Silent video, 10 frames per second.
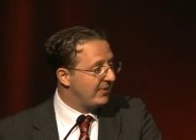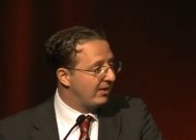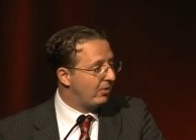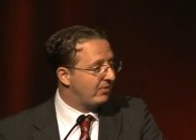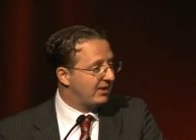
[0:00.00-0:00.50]

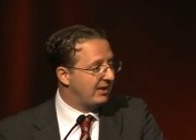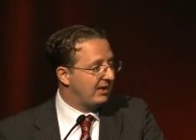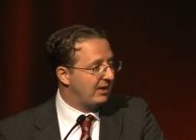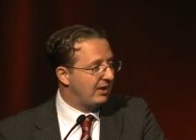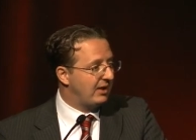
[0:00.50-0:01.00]
over
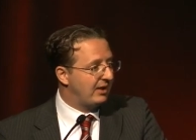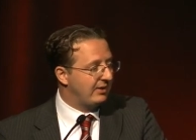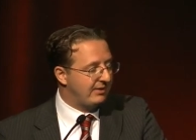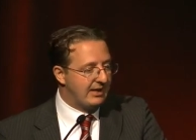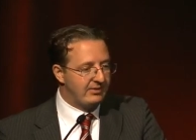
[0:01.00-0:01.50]

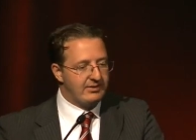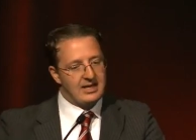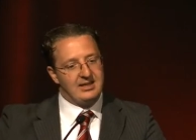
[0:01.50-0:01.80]
that